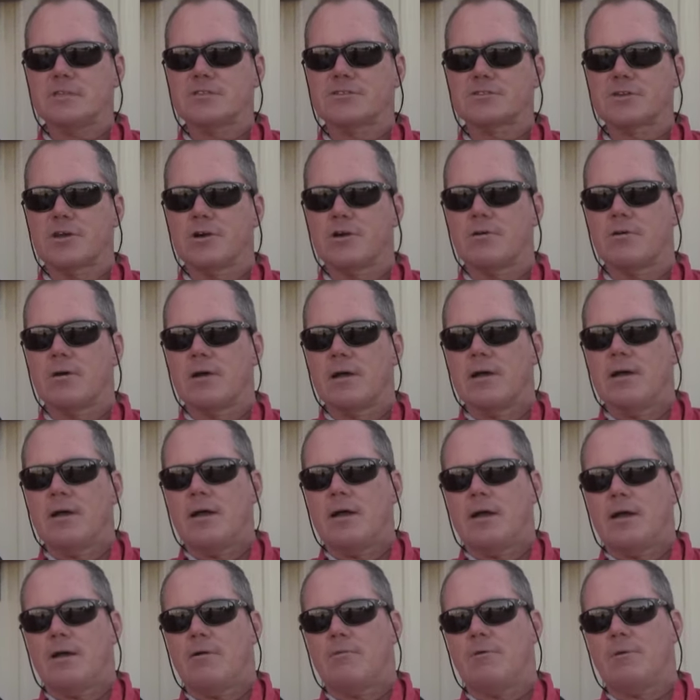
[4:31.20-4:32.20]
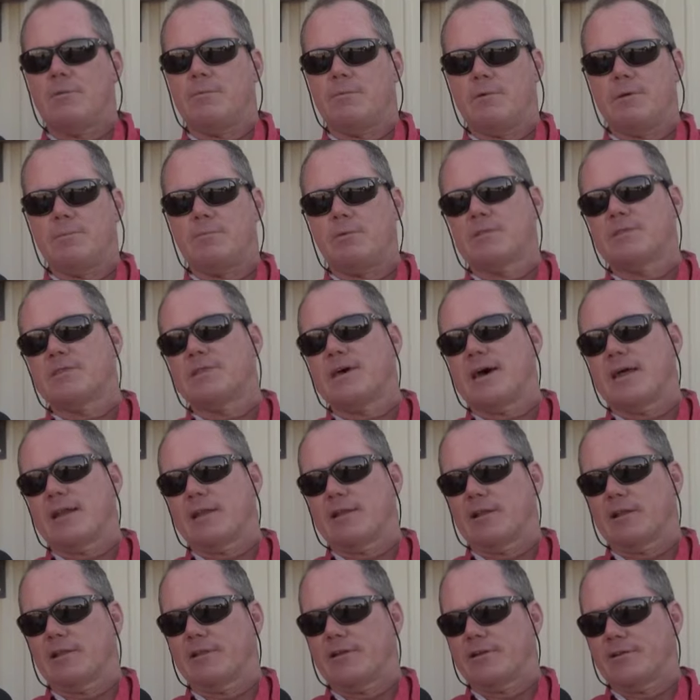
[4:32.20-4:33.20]
So, we, we put that
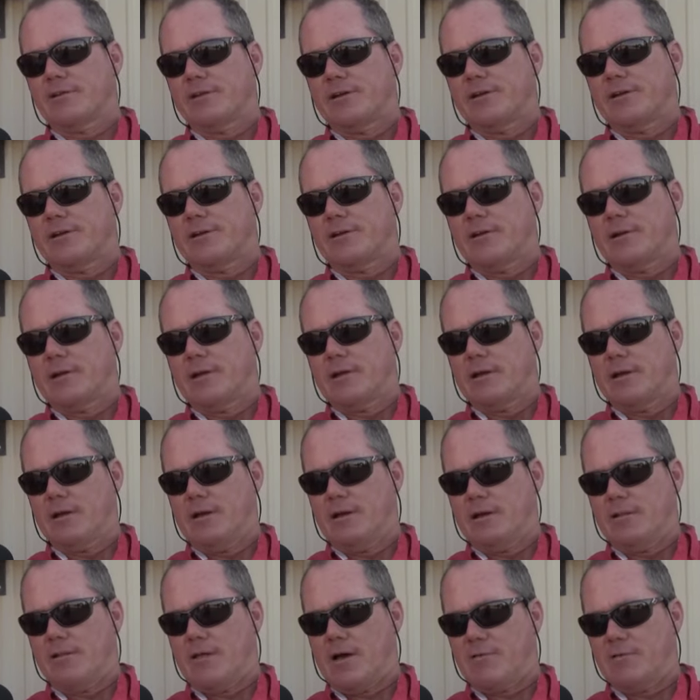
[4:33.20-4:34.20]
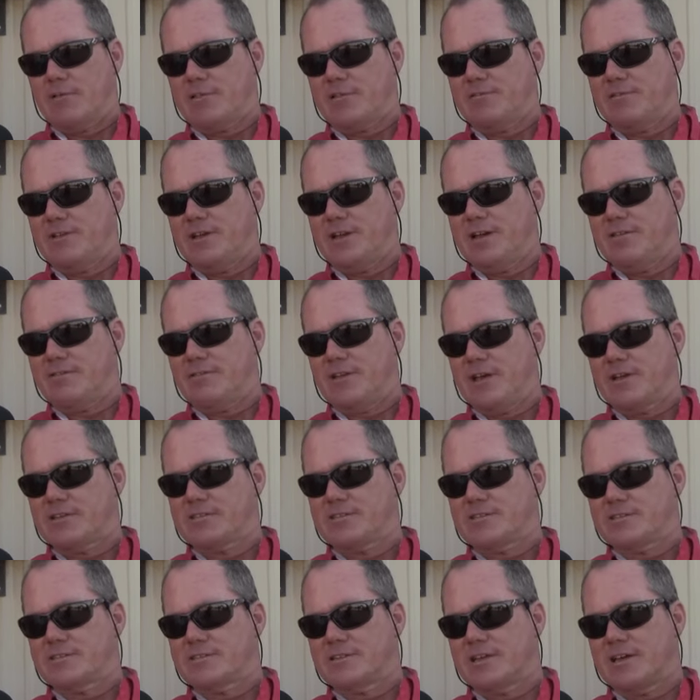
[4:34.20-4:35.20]
a little earlier along with the
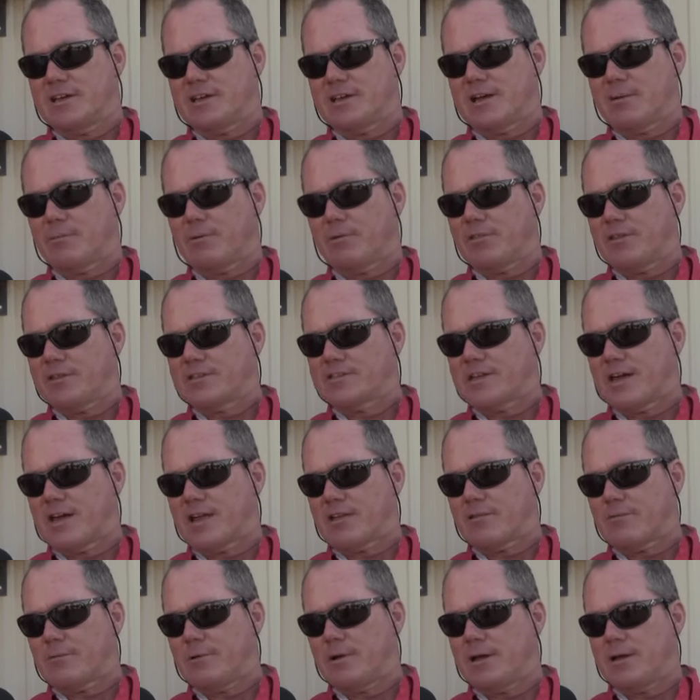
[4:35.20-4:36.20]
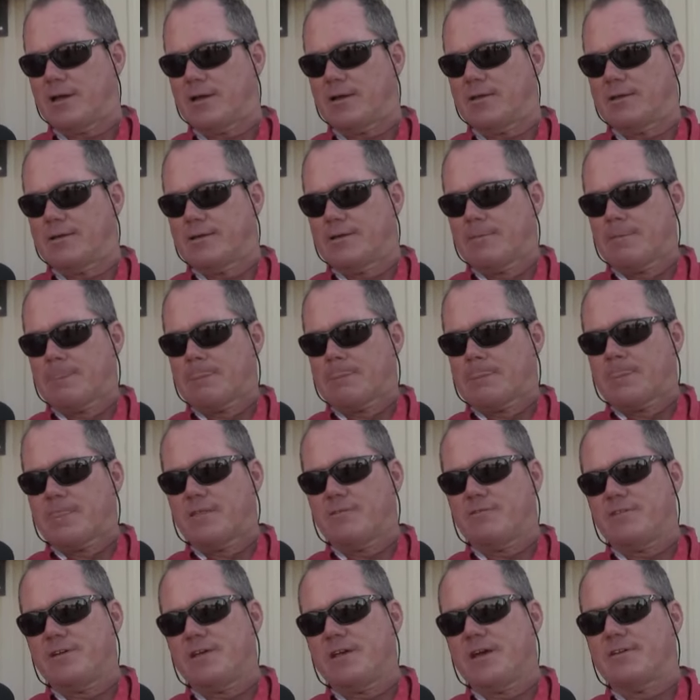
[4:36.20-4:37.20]
VFS just to get a couple things out of the way.
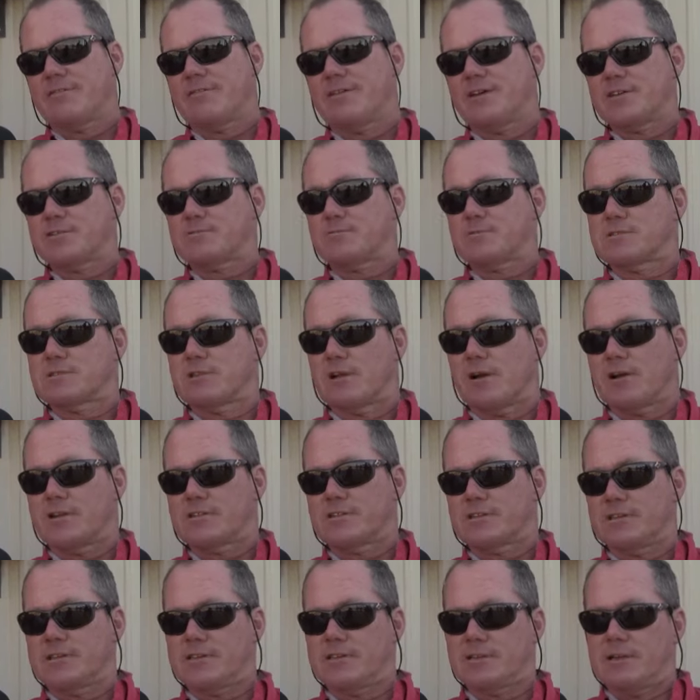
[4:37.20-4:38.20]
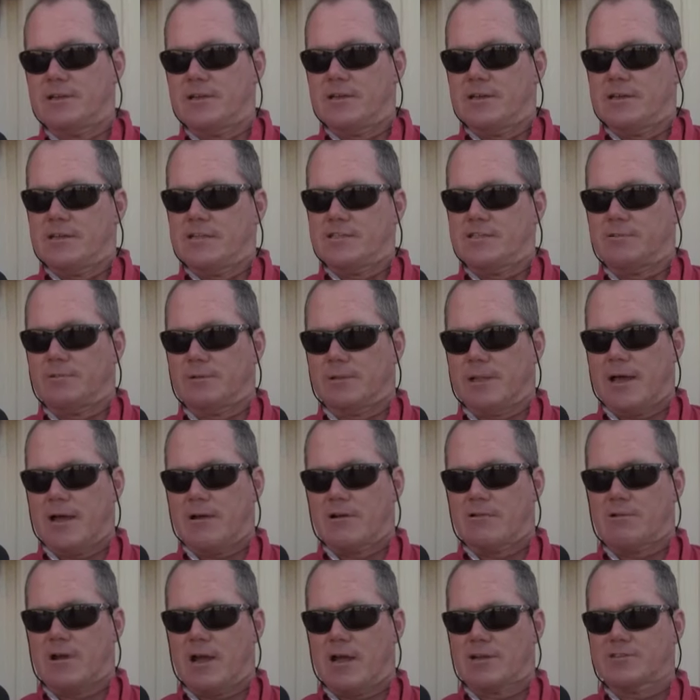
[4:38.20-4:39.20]
The VFS was largely to
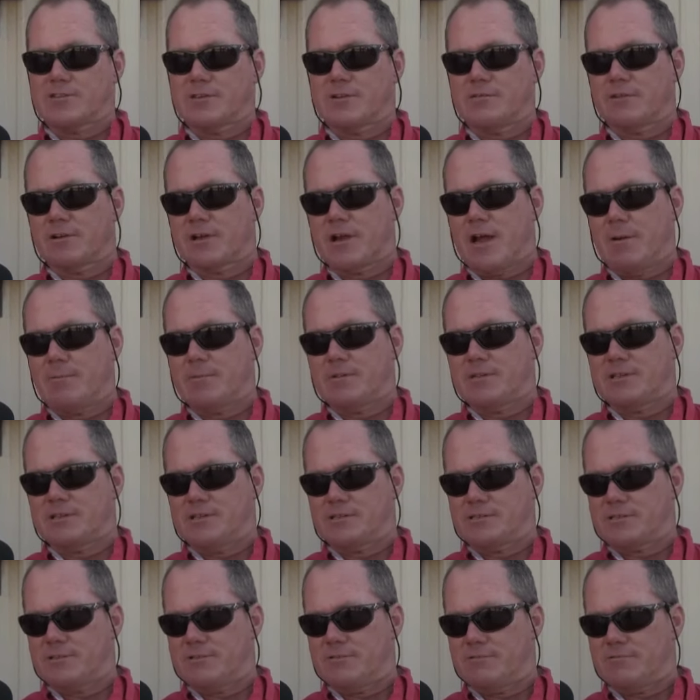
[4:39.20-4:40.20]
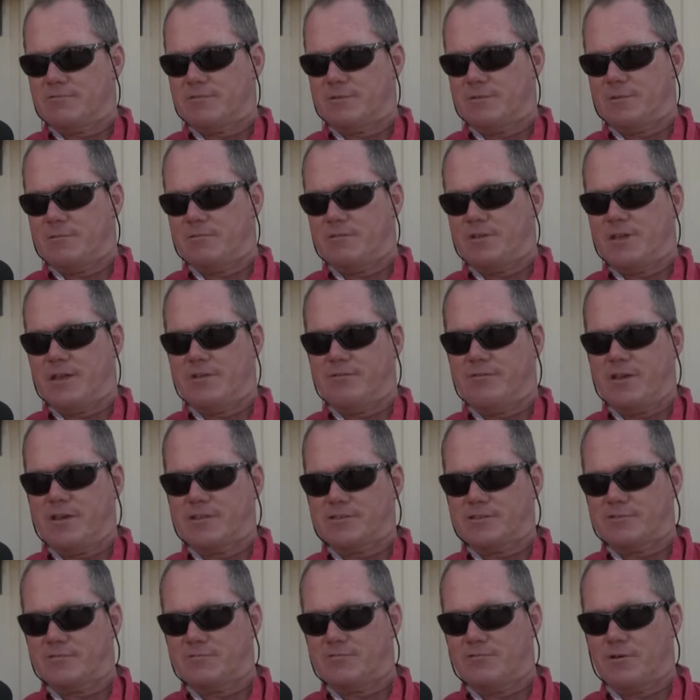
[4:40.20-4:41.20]
allow crossover competition from the
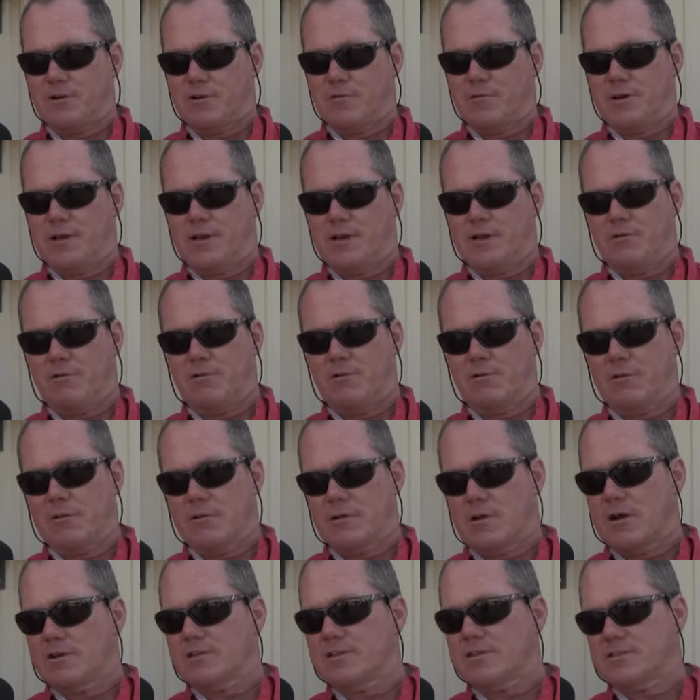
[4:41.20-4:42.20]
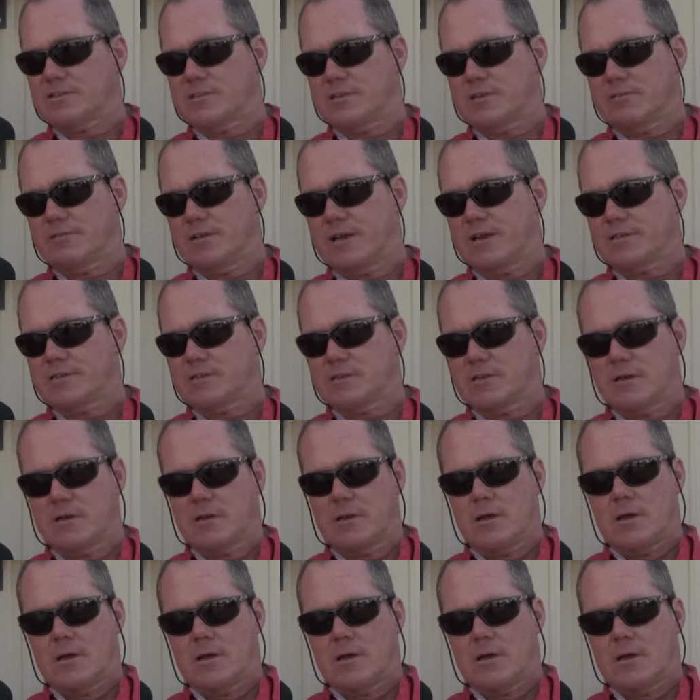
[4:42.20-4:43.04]
VFS to four way or artistic events.